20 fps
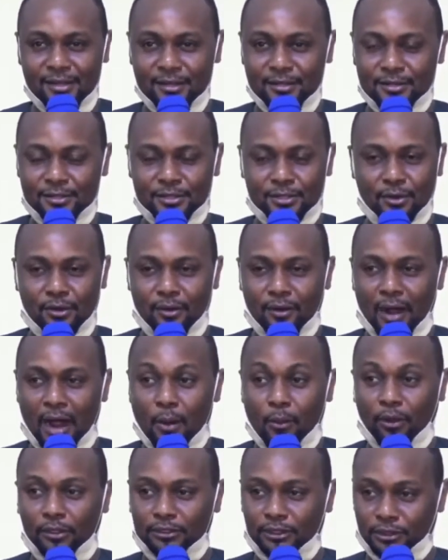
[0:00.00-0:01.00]
So I
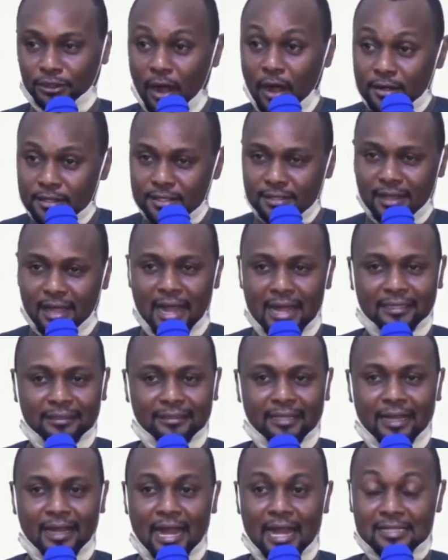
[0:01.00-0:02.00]
was shocked, and
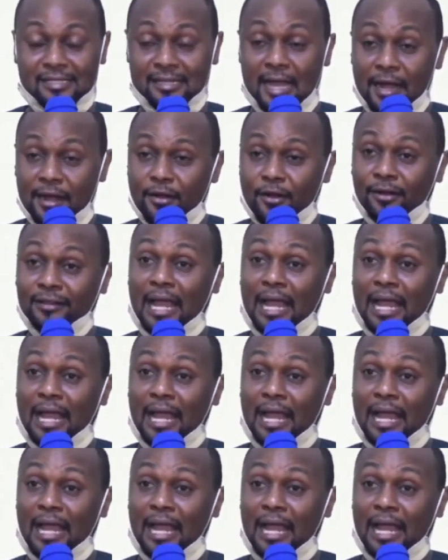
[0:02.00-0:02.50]
I thank God.